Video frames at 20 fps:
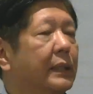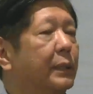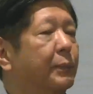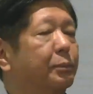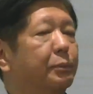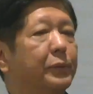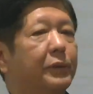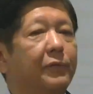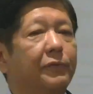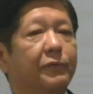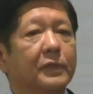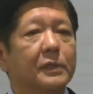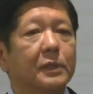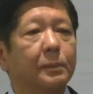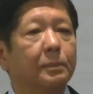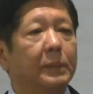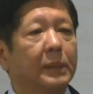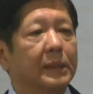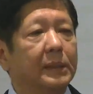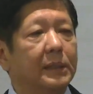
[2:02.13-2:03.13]
a
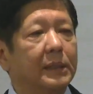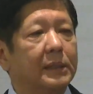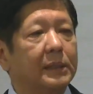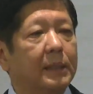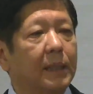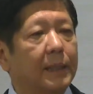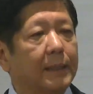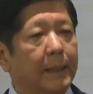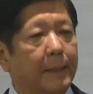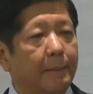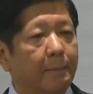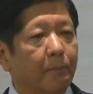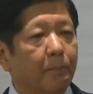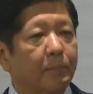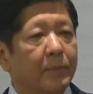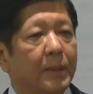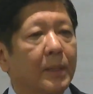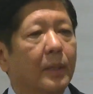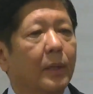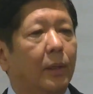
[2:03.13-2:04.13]
pre-feasibility study
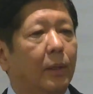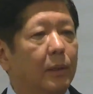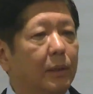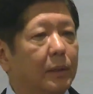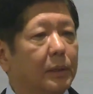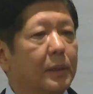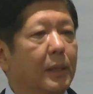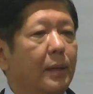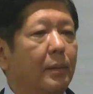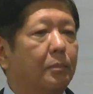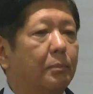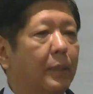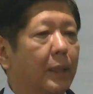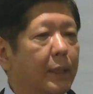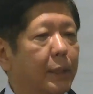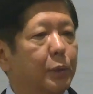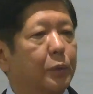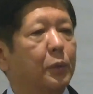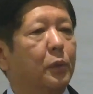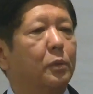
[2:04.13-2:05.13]
on
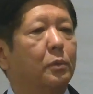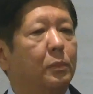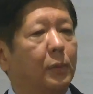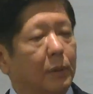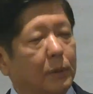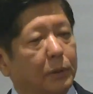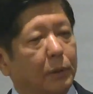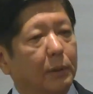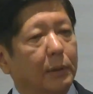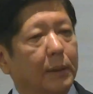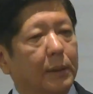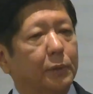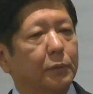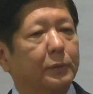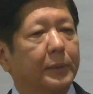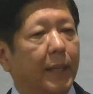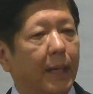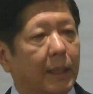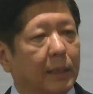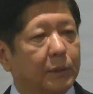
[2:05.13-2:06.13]
micro-modular
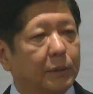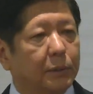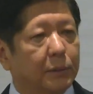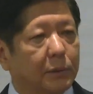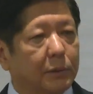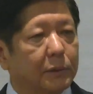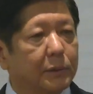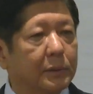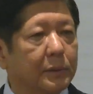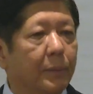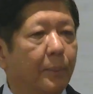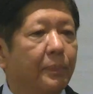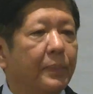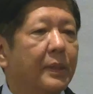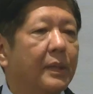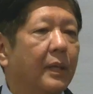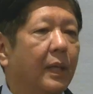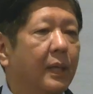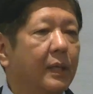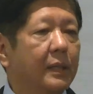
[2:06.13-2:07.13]
reactors,
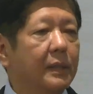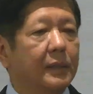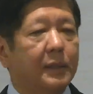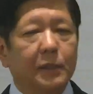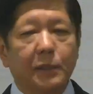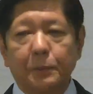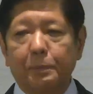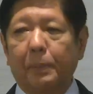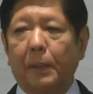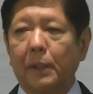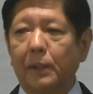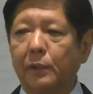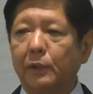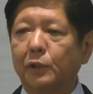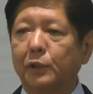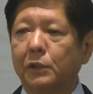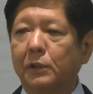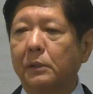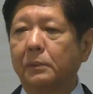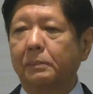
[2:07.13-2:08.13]
and this
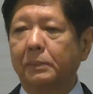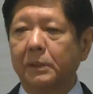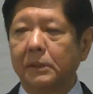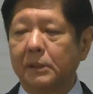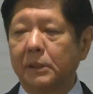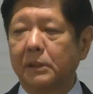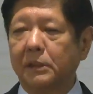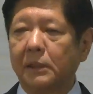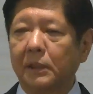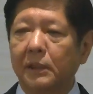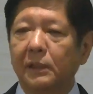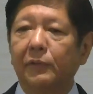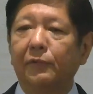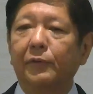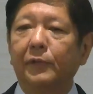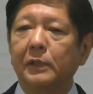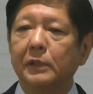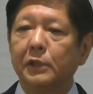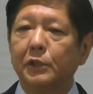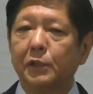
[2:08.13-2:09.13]
partnership is a
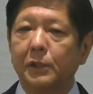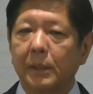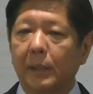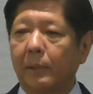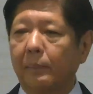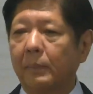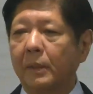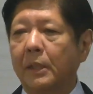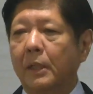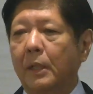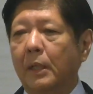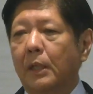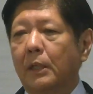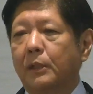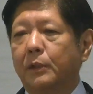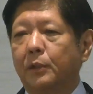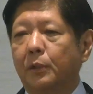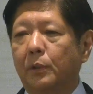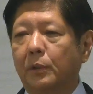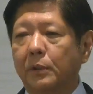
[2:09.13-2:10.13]
significant step
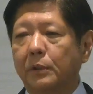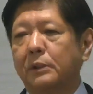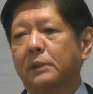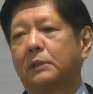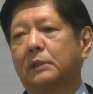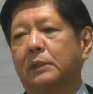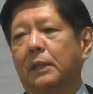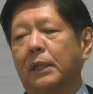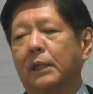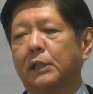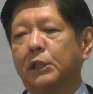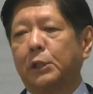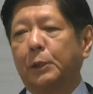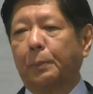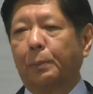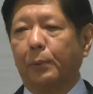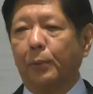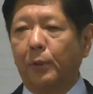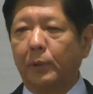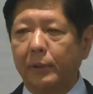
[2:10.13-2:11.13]
towards
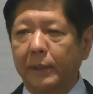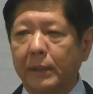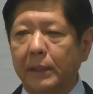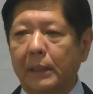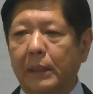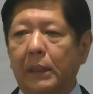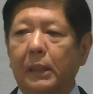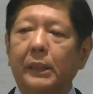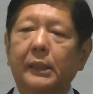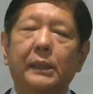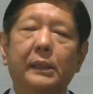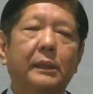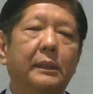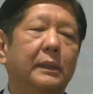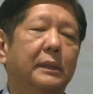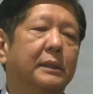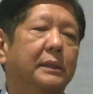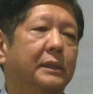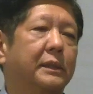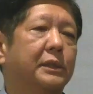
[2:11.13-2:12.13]
exploring clean
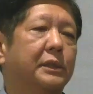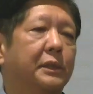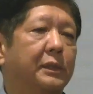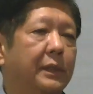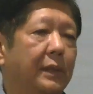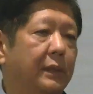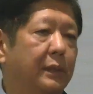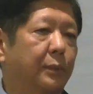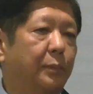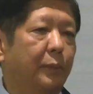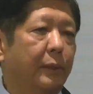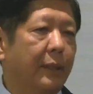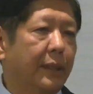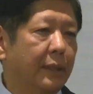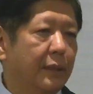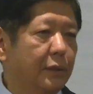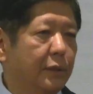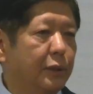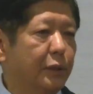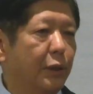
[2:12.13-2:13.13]
and sustainable
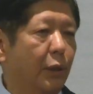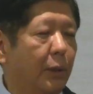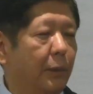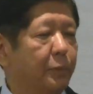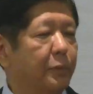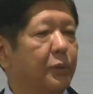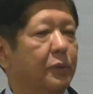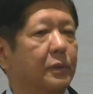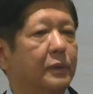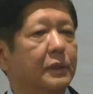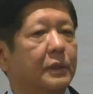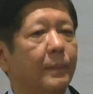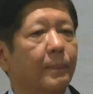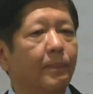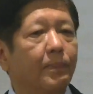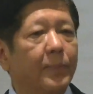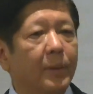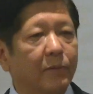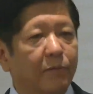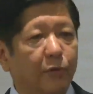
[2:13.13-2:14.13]
energy options
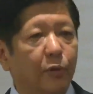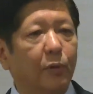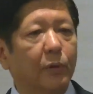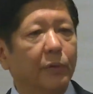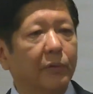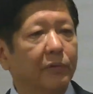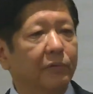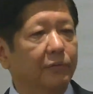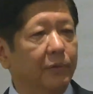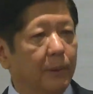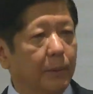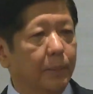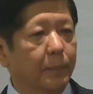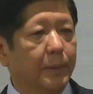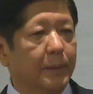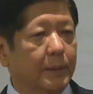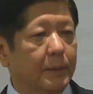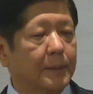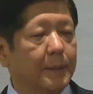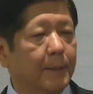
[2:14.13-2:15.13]
for the
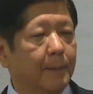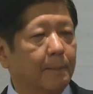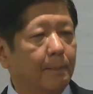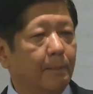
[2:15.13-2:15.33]
Philippines.